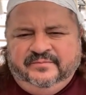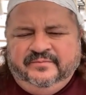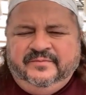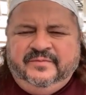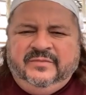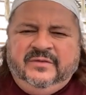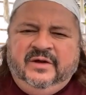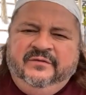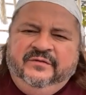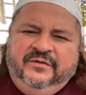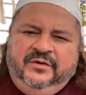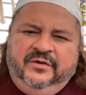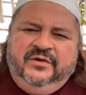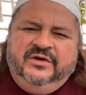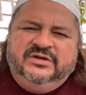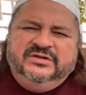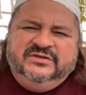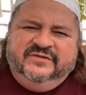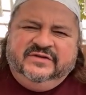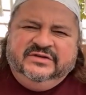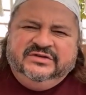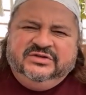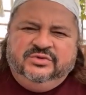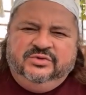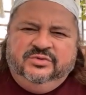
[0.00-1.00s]
For those of us
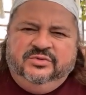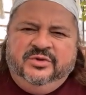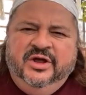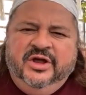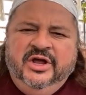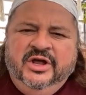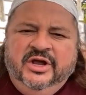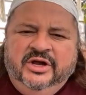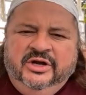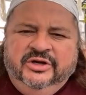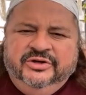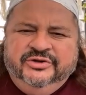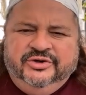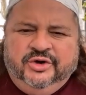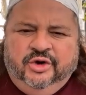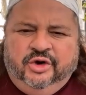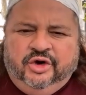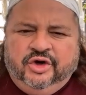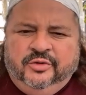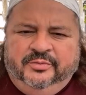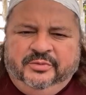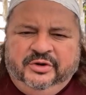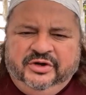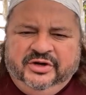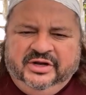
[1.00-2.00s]
who don't
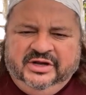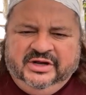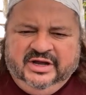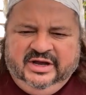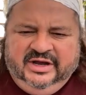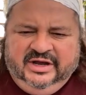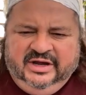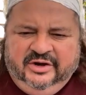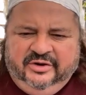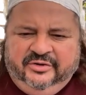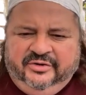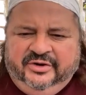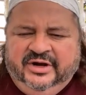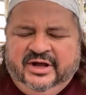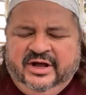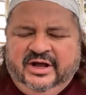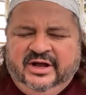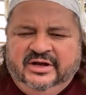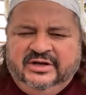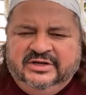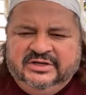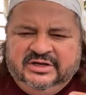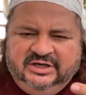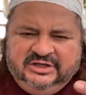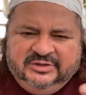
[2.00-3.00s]
communicate and are not
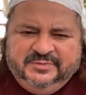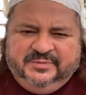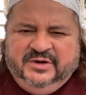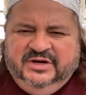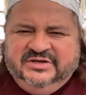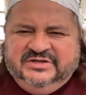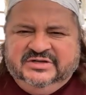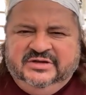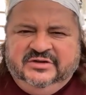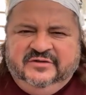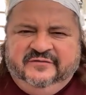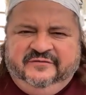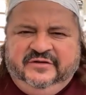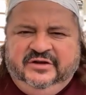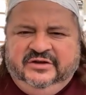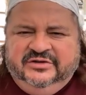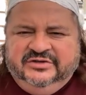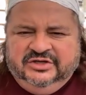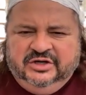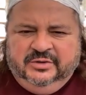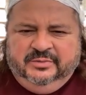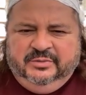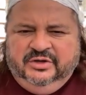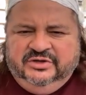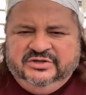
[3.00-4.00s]
expressing the feelings and
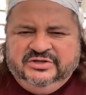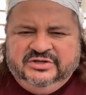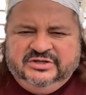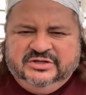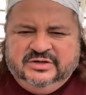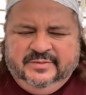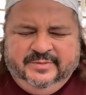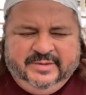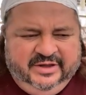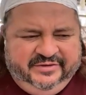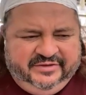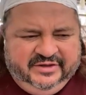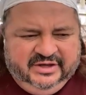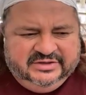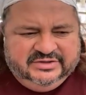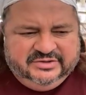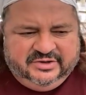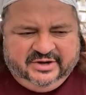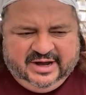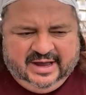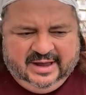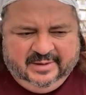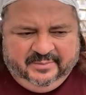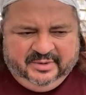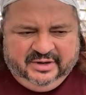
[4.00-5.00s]
emotions about things that are
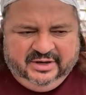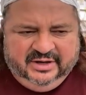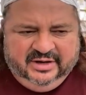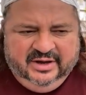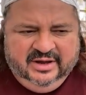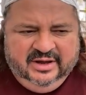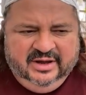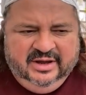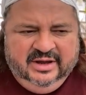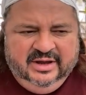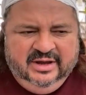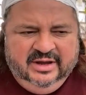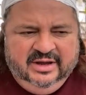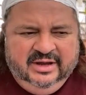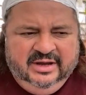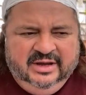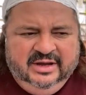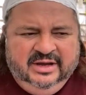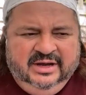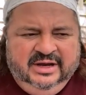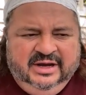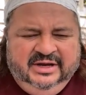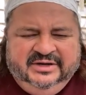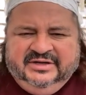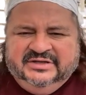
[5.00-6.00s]
happening,
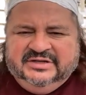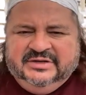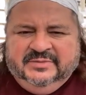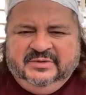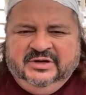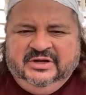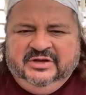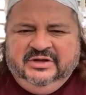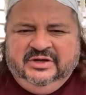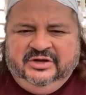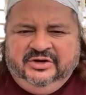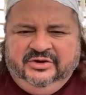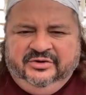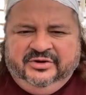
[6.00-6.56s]
it doesn't mean that you're not